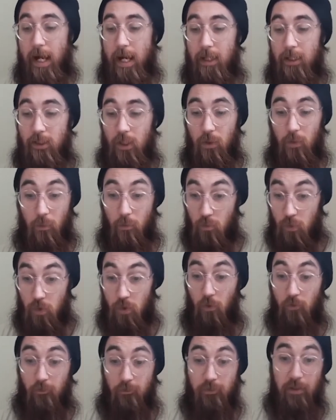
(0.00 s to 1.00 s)
So
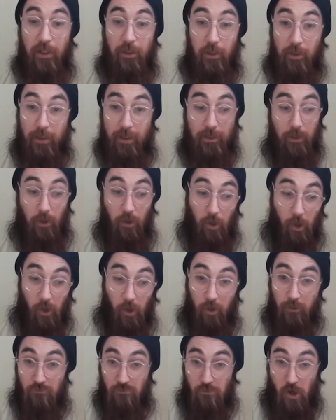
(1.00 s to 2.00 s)
don't feel like you need to
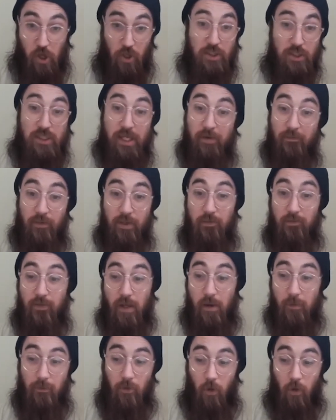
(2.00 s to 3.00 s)
learn all 7 of
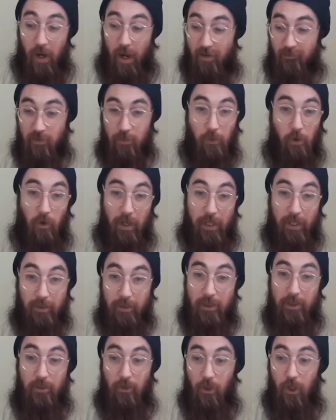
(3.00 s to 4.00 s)
them or have them all
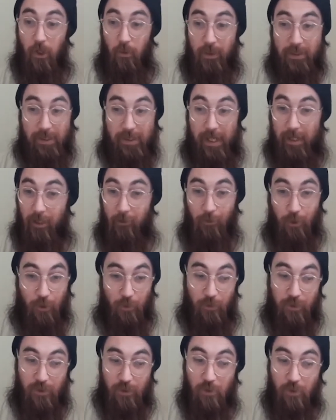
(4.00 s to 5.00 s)
handy or know exactly which
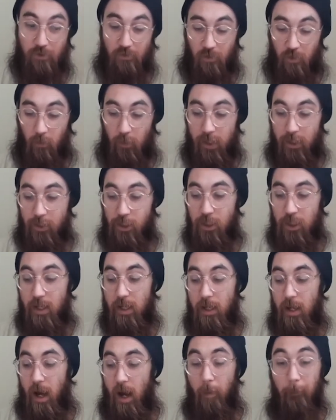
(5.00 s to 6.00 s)
one's used for which,
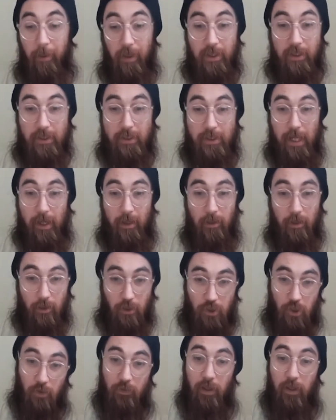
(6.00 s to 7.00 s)
but instead
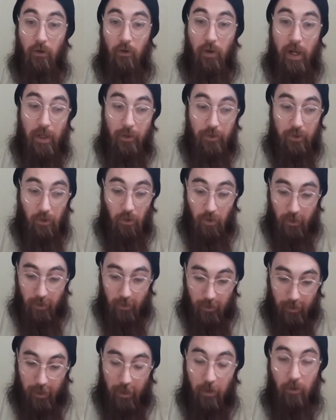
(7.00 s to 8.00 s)
turn that around. Look at
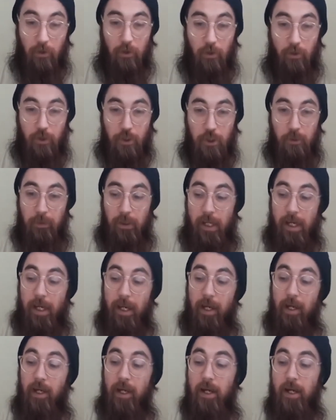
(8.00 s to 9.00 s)
the character that you're
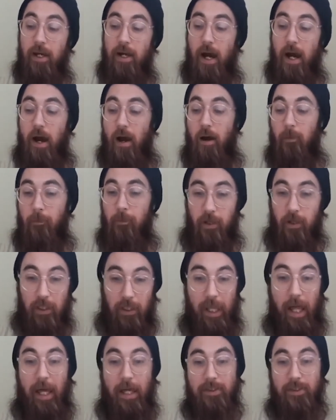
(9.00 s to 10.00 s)
playing, the
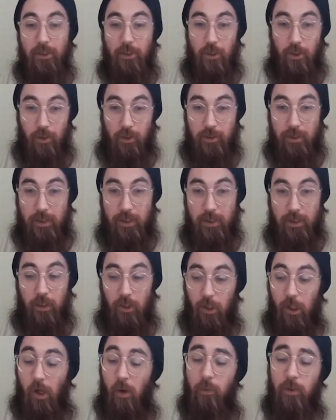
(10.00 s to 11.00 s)
class that you're intending to
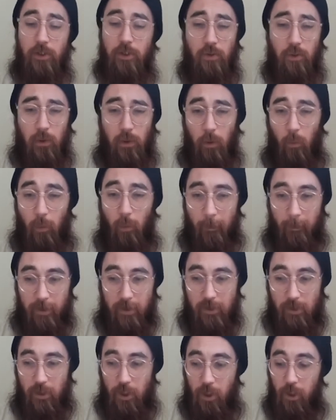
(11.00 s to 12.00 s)
go into, or the
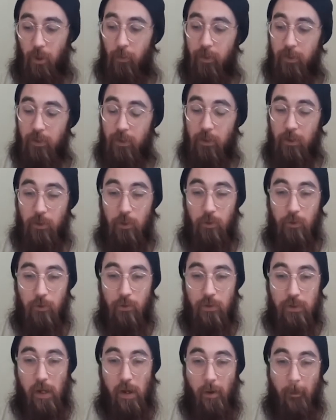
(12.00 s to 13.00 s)
weapons that you're going to
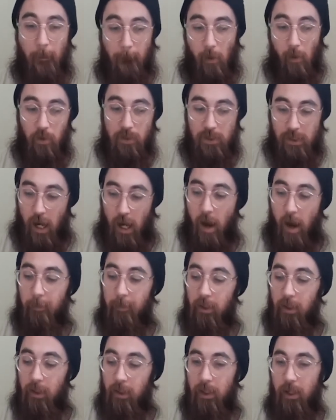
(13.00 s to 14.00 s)
use most
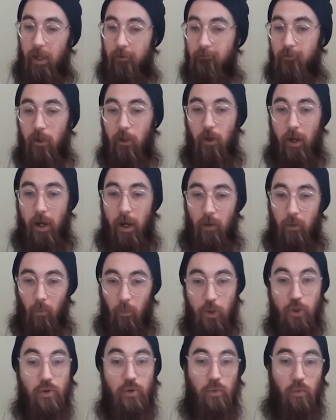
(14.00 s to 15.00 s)
commonly, and figure out
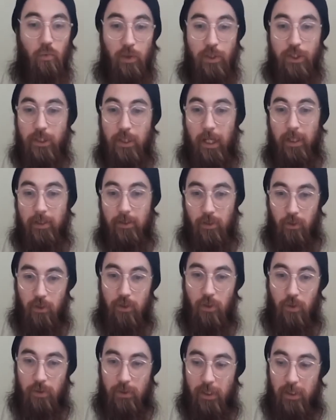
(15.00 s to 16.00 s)
which dice are
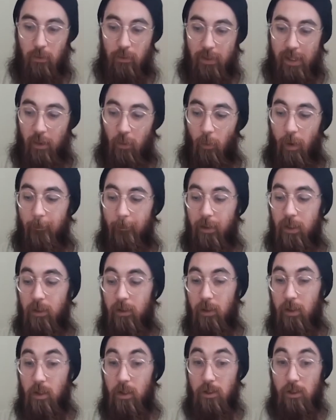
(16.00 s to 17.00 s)
associated with that weapon.
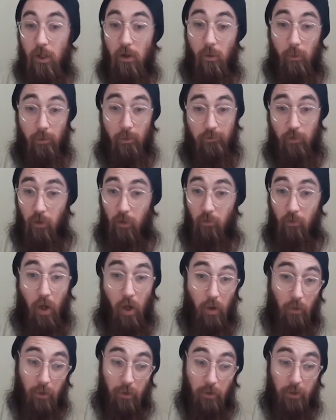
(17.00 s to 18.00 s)
So if you're a
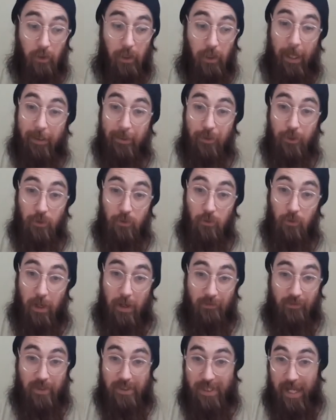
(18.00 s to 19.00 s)
rogue and you
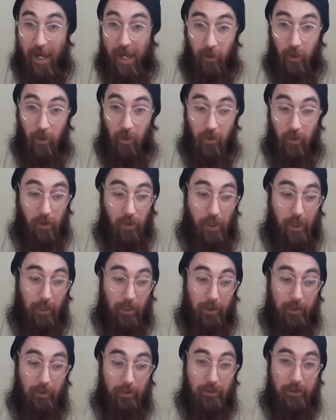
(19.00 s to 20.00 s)
have a dagger
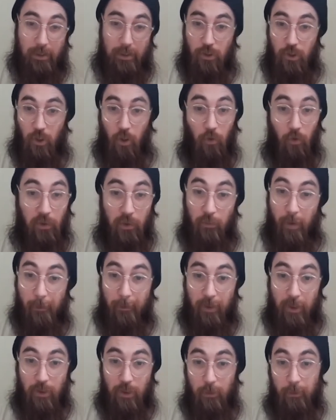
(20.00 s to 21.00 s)
and that is your only
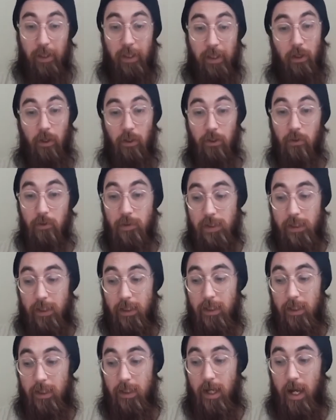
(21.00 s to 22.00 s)
weapon that you plan on using,
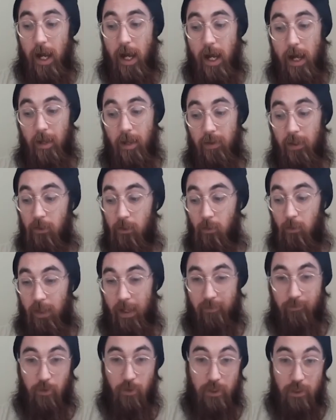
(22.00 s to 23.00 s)
then you would
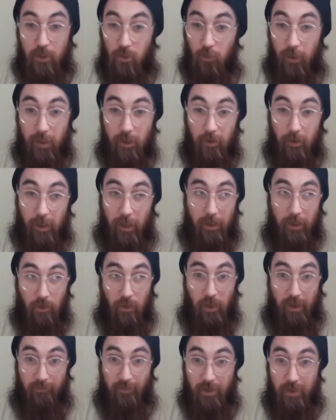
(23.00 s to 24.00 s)
have your D20, and you
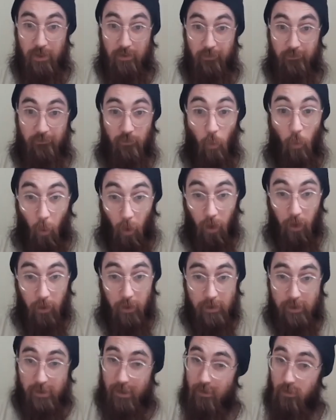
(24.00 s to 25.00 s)
could have a D4,
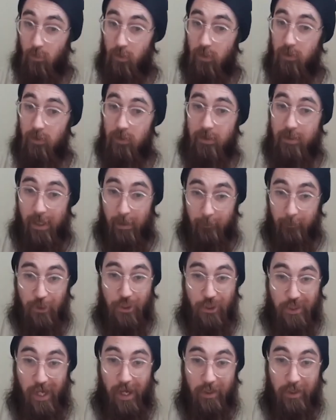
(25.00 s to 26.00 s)
because that's what the
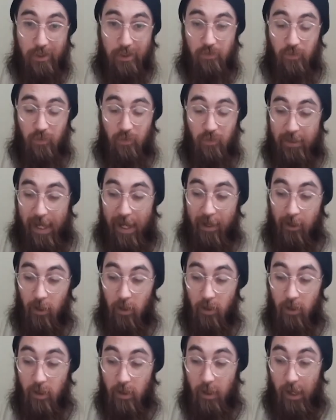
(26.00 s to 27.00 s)
damage die is for the
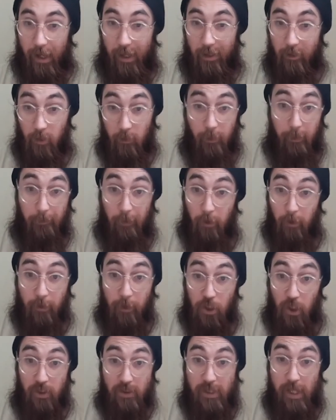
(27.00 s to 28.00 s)
dagger, and you can be pretty
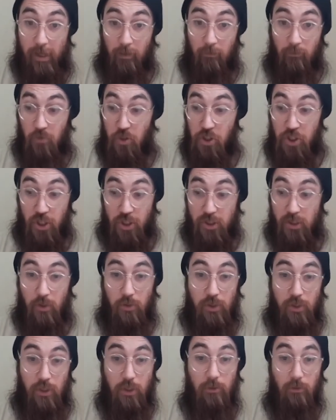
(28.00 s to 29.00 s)
much all set with just
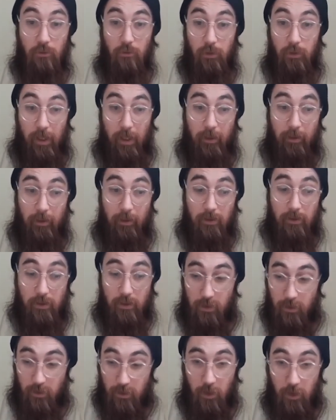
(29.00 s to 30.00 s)
those two and
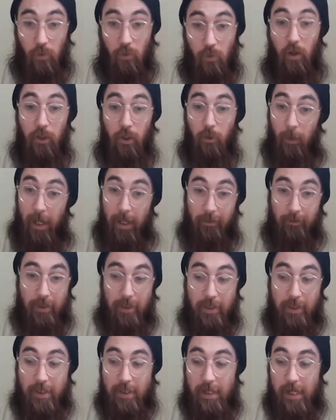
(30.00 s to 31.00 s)
continue on your way.
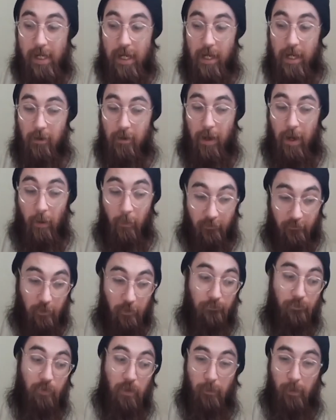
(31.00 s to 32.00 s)

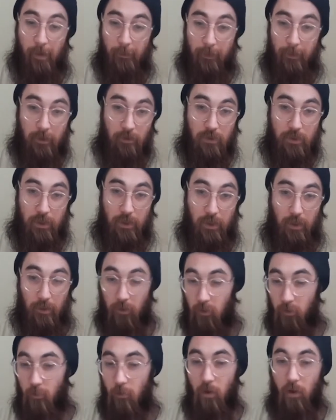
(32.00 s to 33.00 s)
However, you might be using a
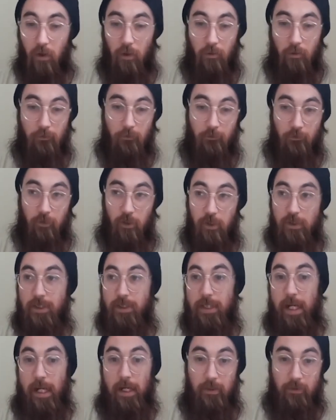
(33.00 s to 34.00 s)
little more
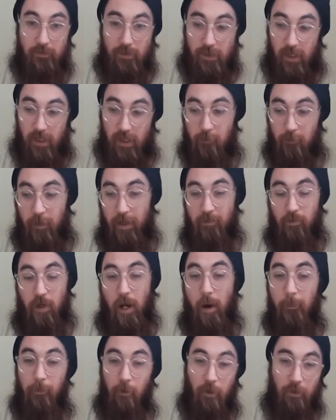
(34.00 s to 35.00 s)
versatile stuff. You might have a
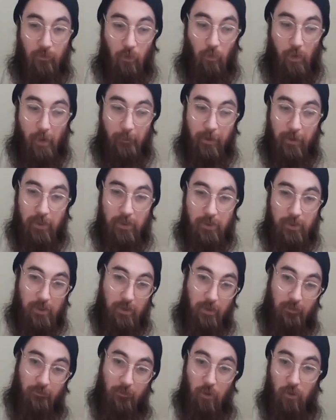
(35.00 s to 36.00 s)
couple different
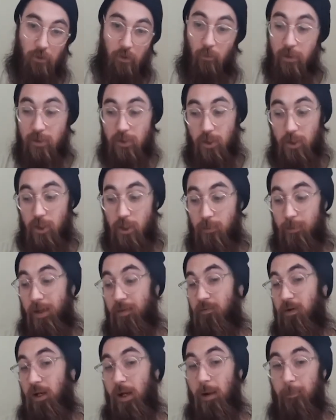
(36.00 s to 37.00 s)
weapons. If you're a wizard, you might
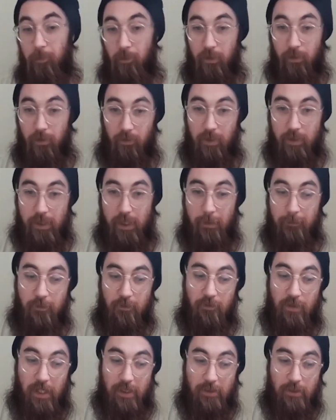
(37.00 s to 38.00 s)
have a couple different types
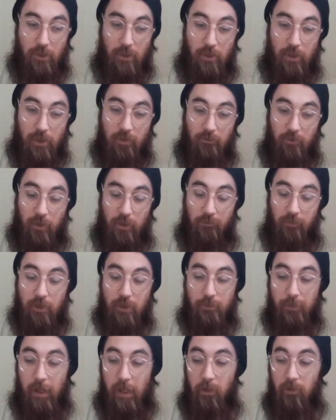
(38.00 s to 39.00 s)
of dice that you need for different
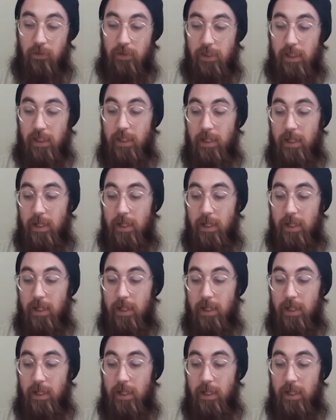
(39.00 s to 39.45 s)
spells.